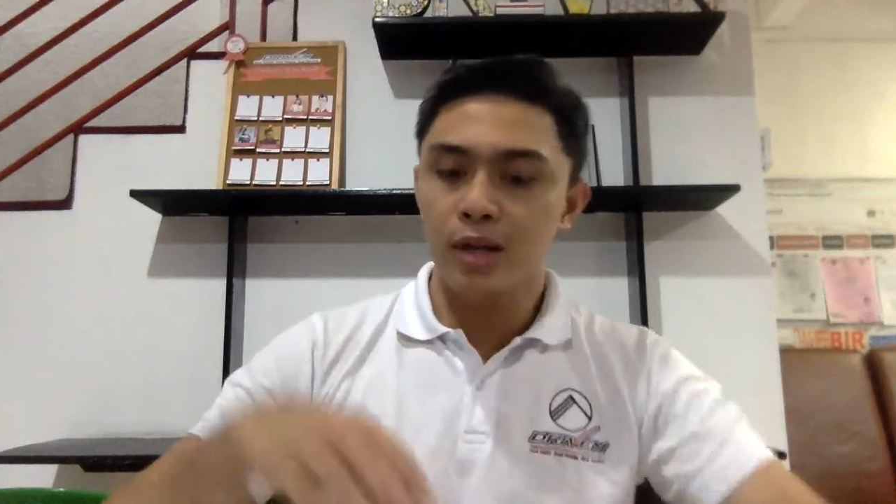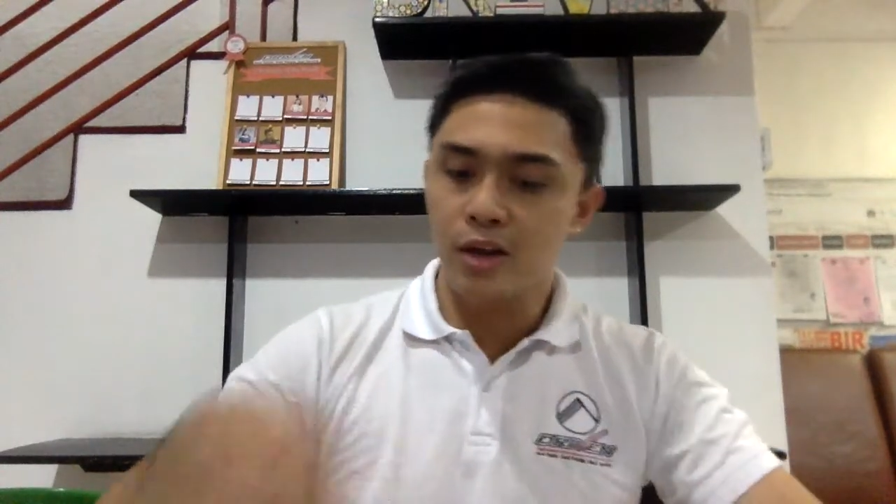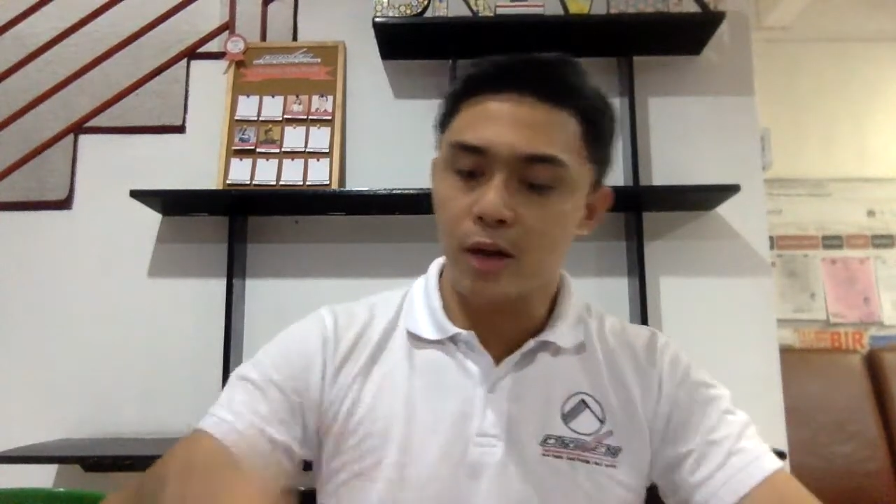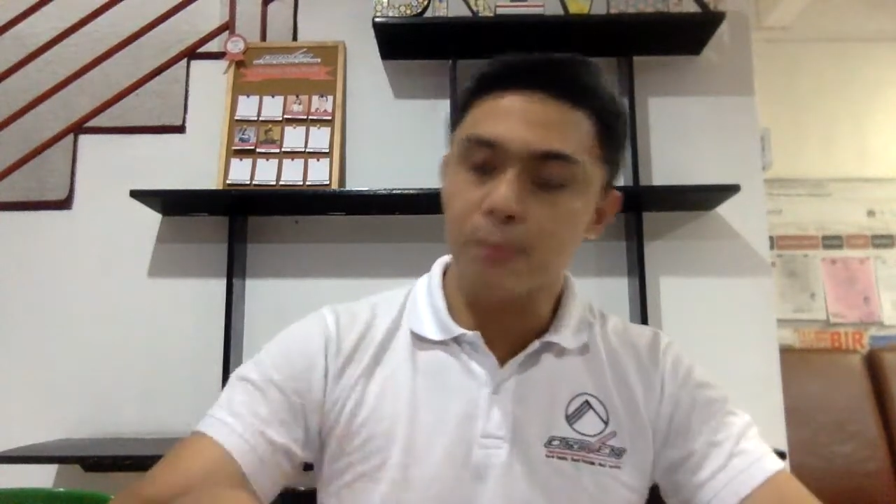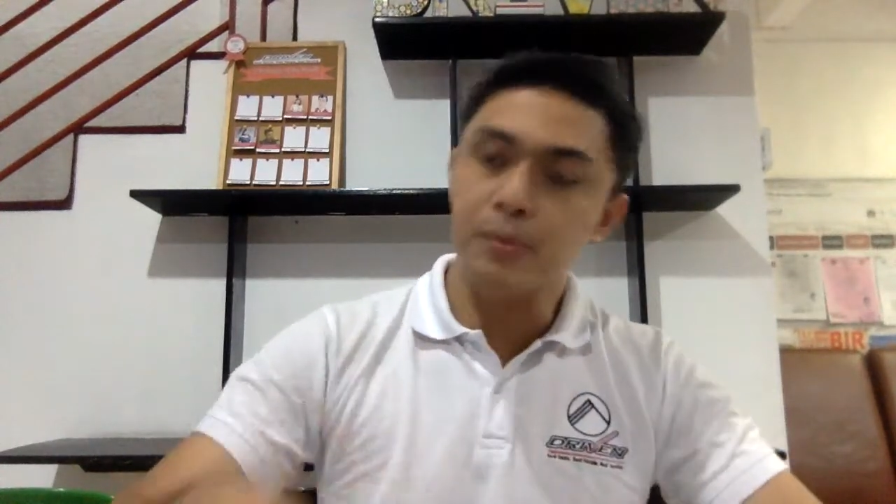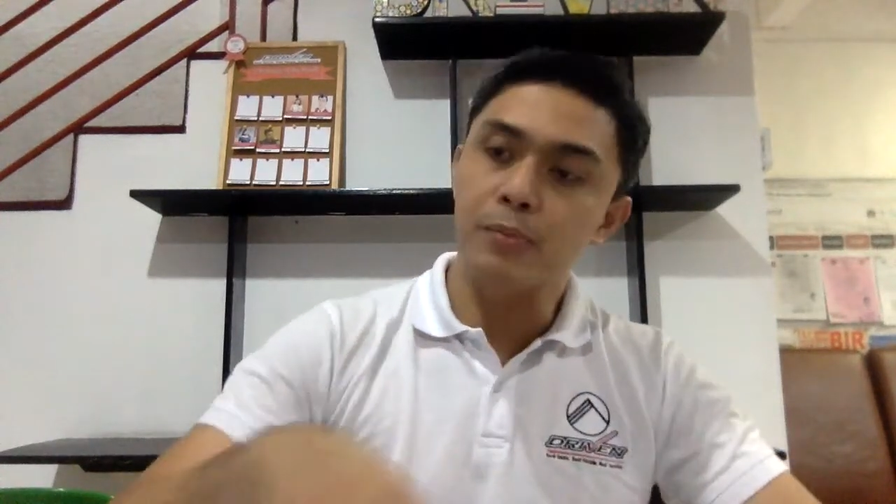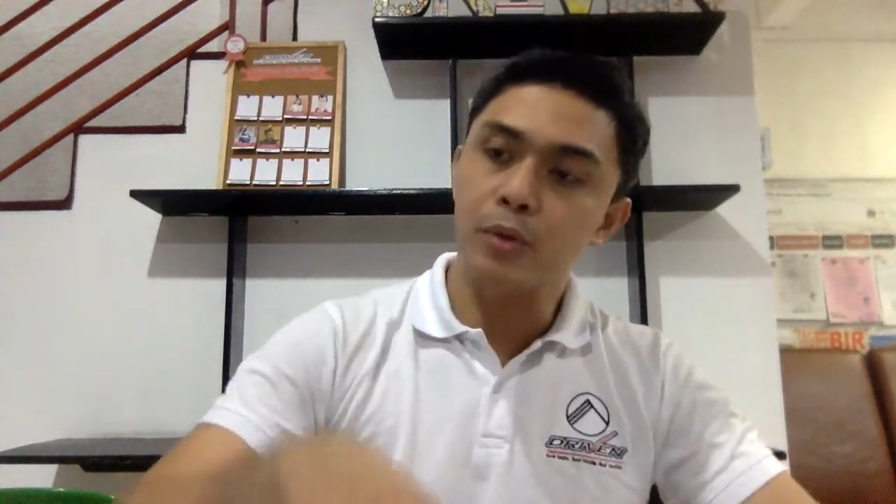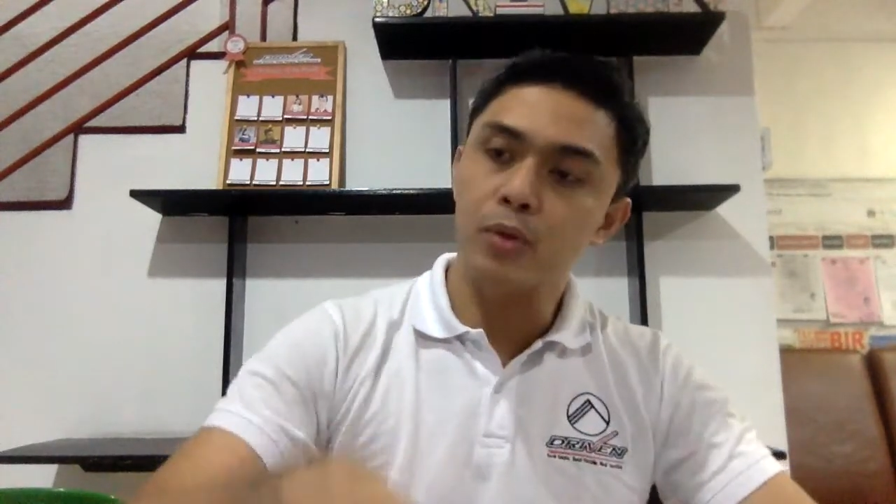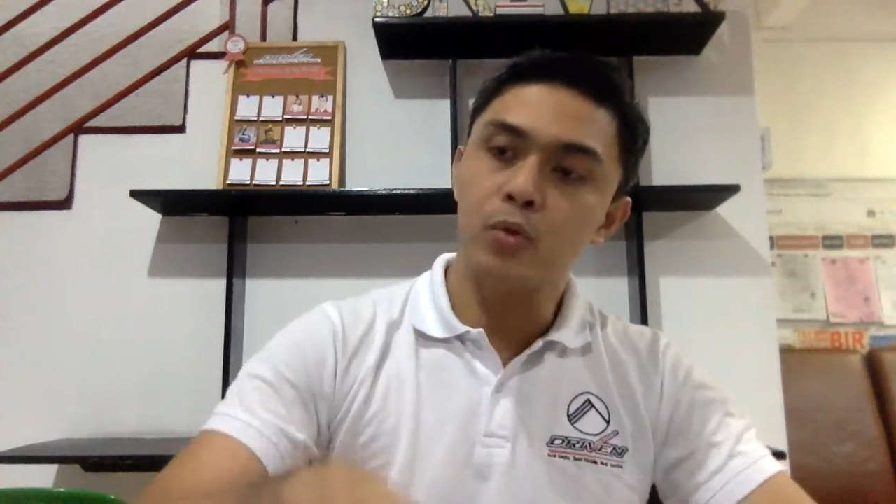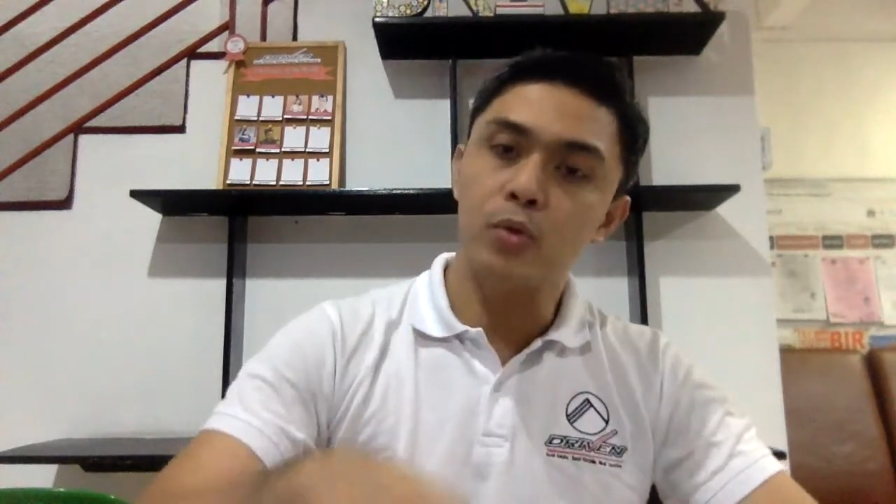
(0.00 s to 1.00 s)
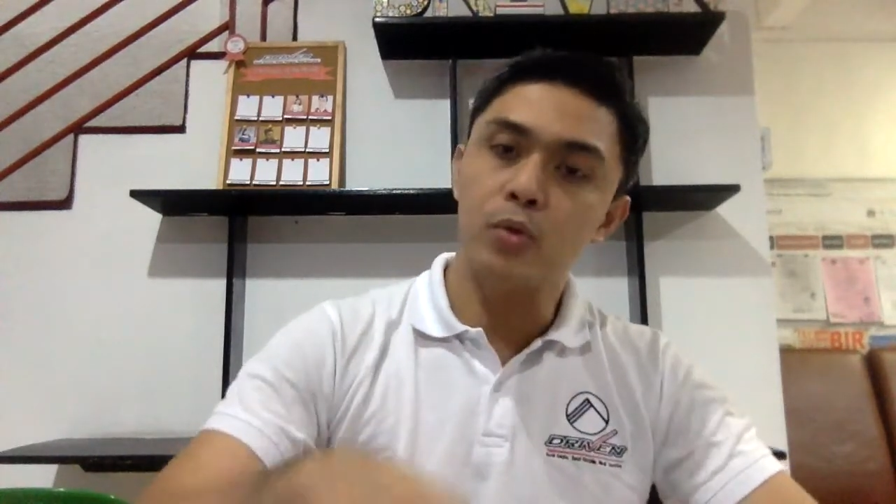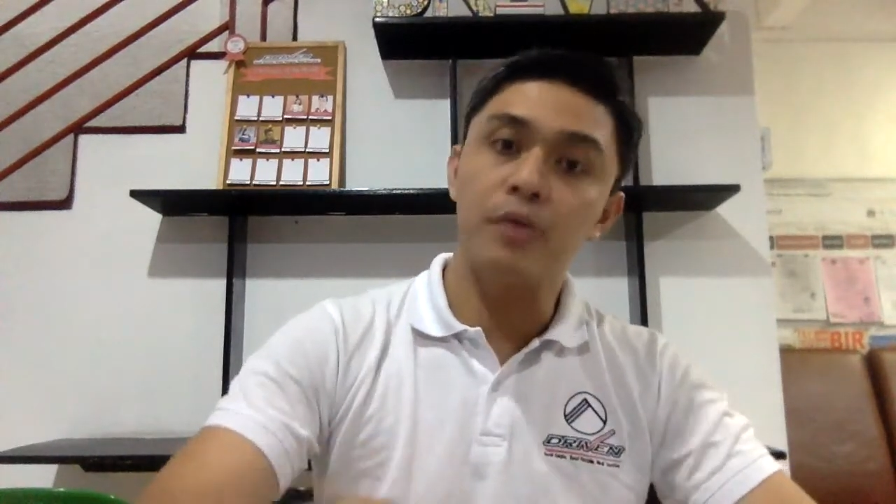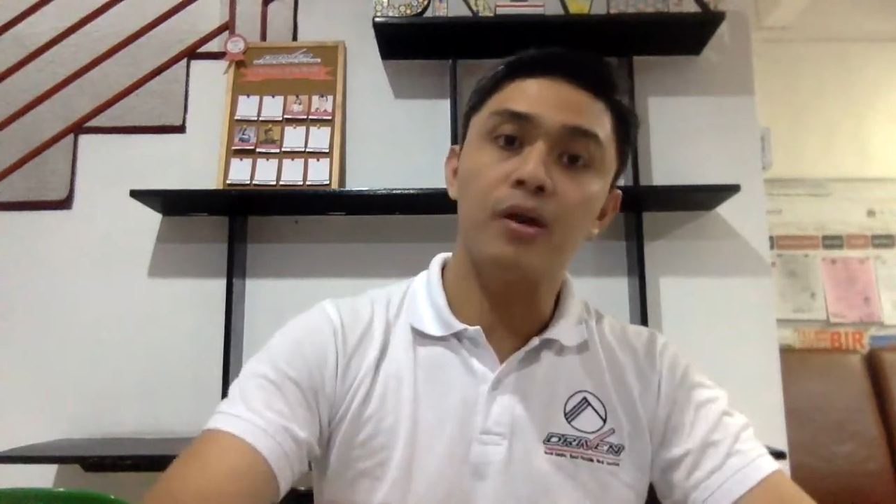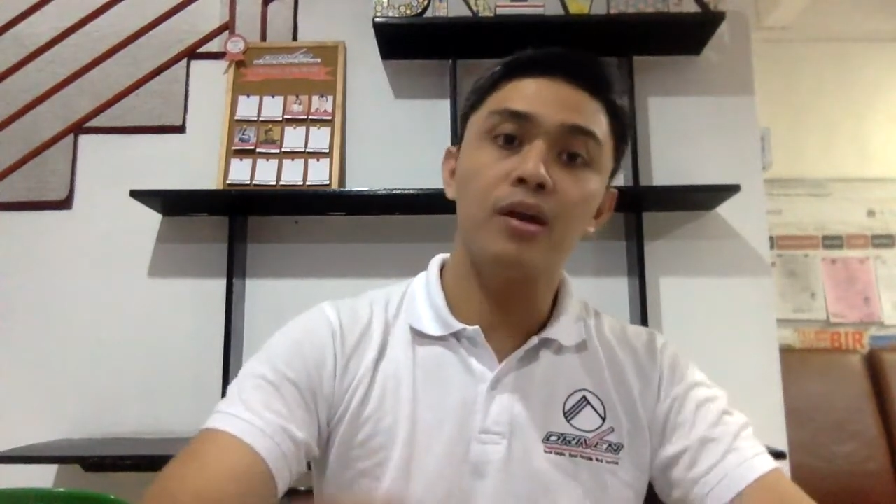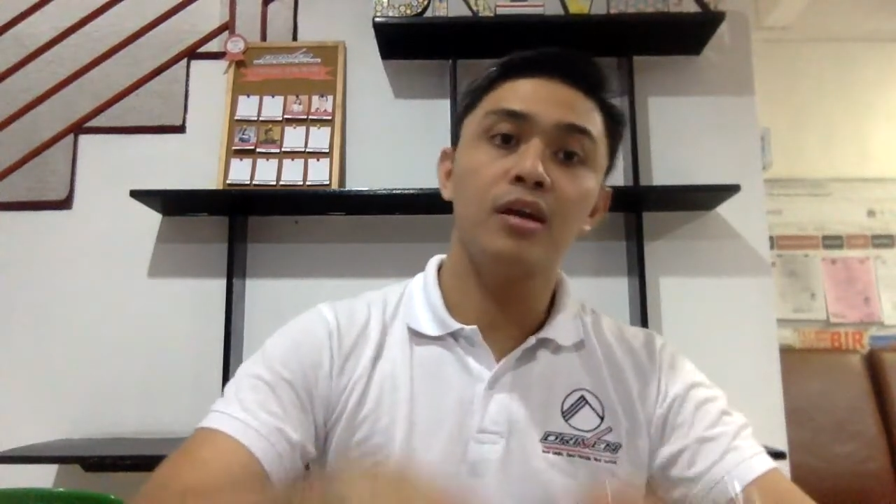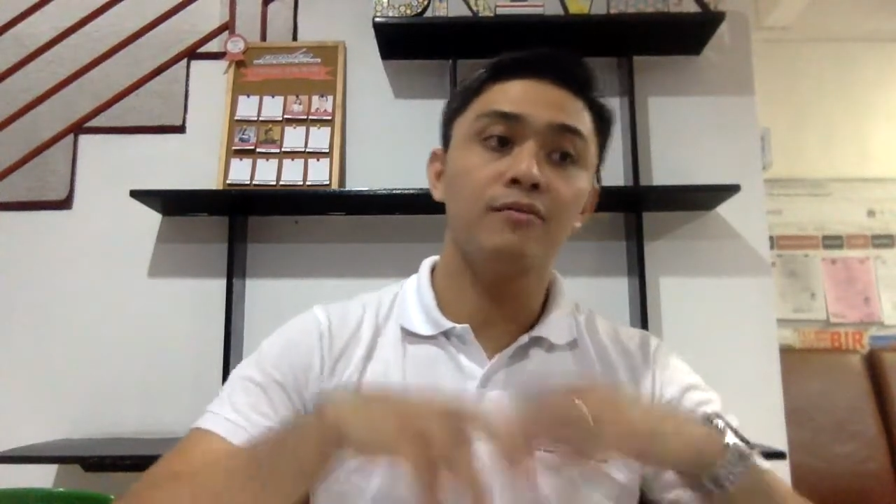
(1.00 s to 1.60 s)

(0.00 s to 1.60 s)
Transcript: there are people who will be running it